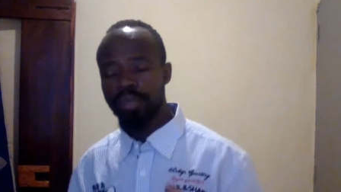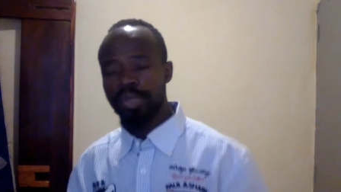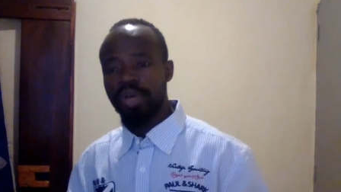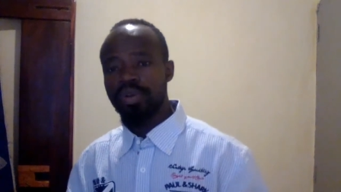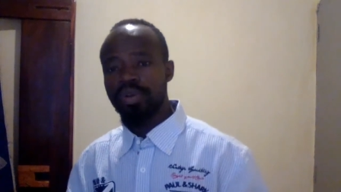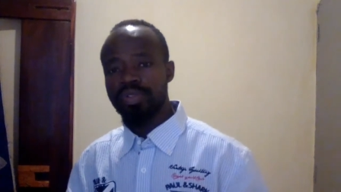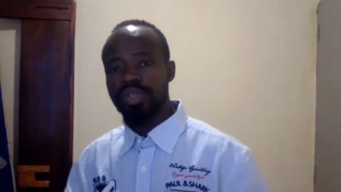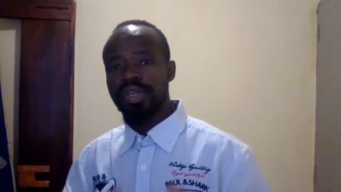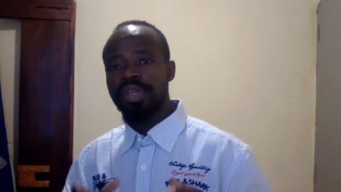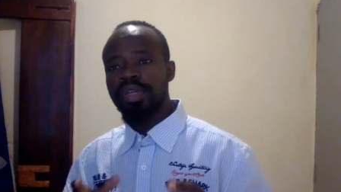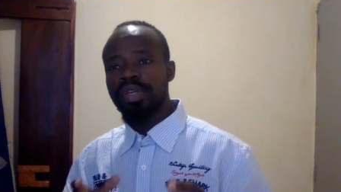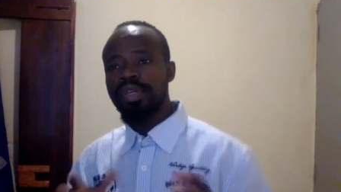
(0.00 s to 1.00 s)
Because
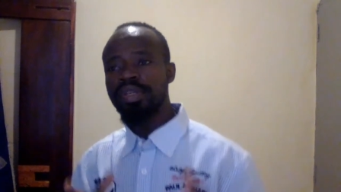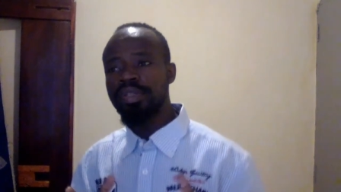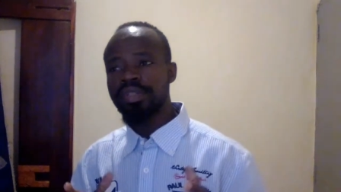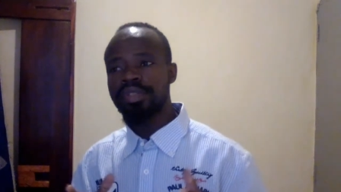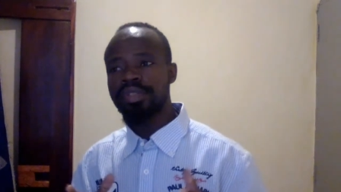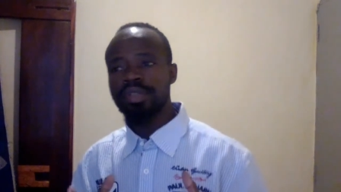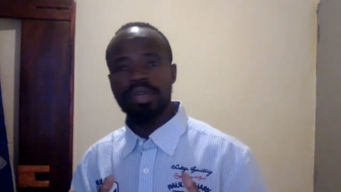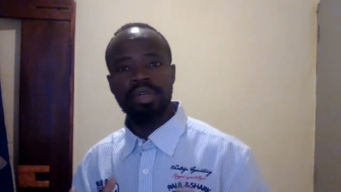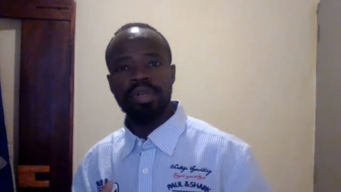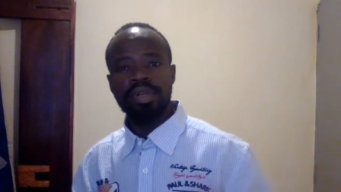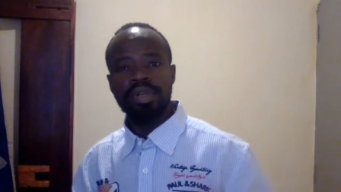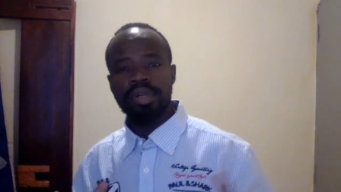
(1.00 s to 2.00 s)
His,
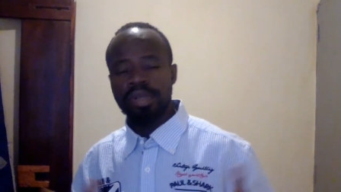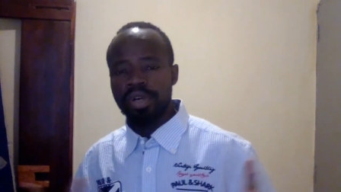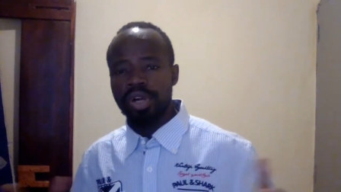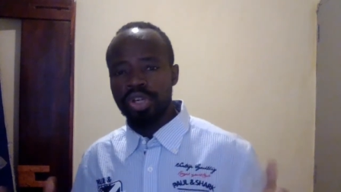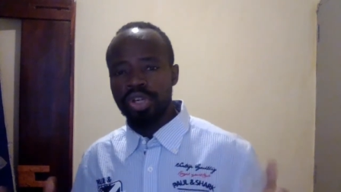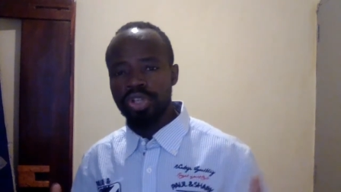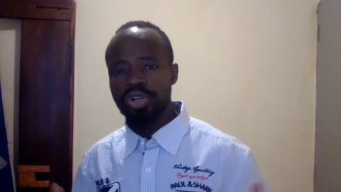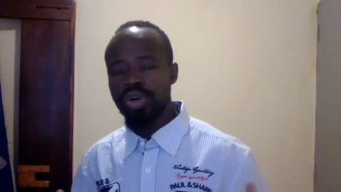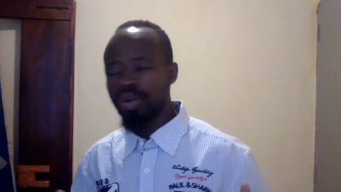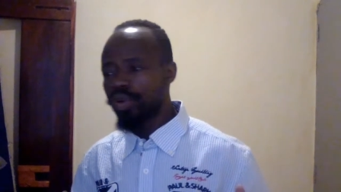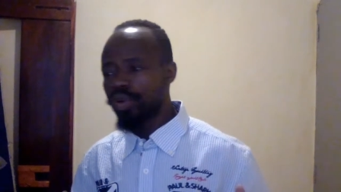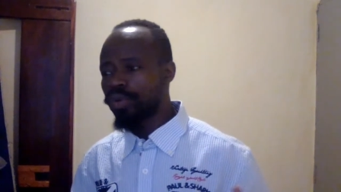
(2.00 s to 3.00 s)
you
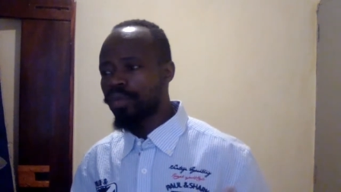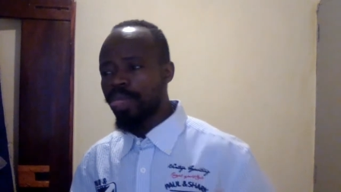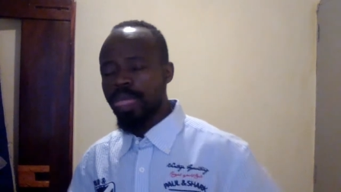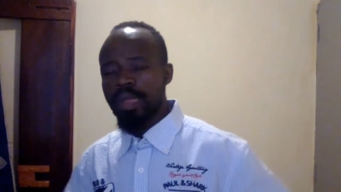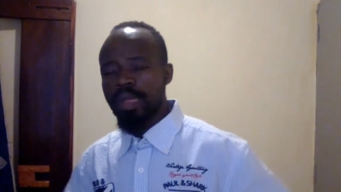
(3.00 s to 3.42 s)
know,